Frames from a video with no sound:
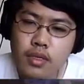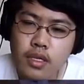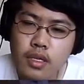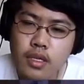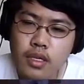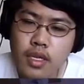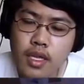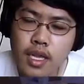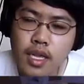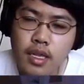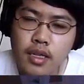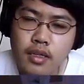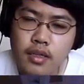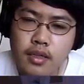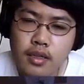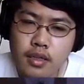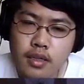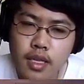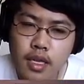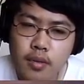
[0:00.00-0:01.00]
Yeah.
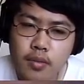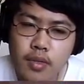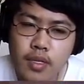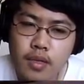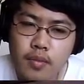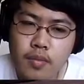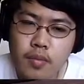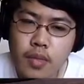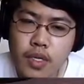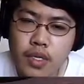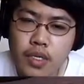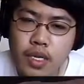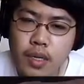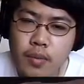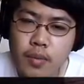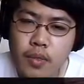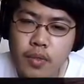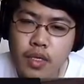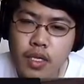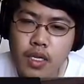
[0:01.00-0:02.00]
That'll be the mission I'm
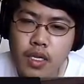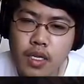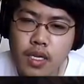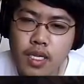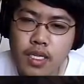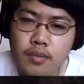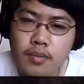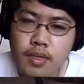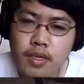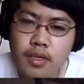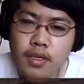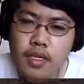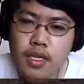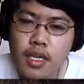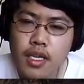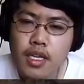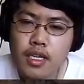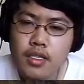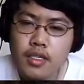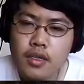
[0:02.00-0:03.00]
doing in the next part.
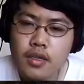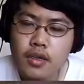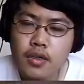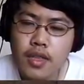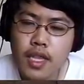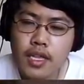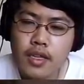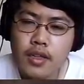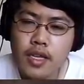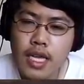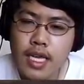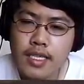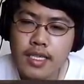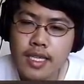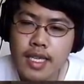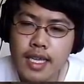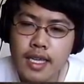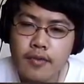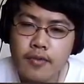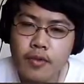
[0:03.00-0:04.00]
So thank you guys
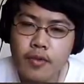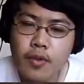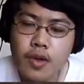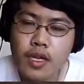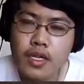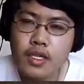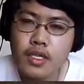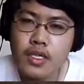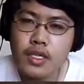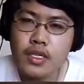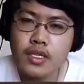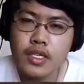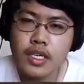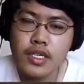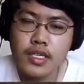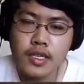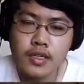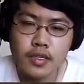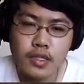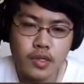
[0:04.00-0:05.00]
again for watching. Check
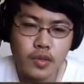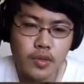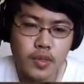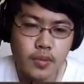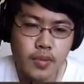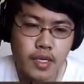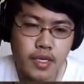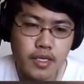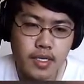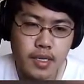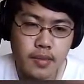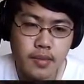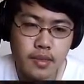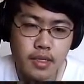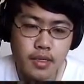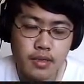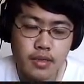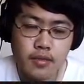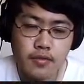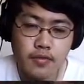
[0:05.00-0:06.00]
down the description box down
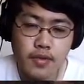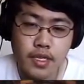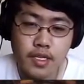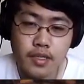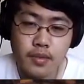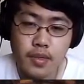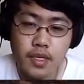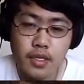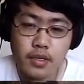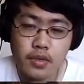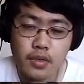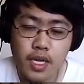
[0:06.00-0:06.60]
below to find some intro and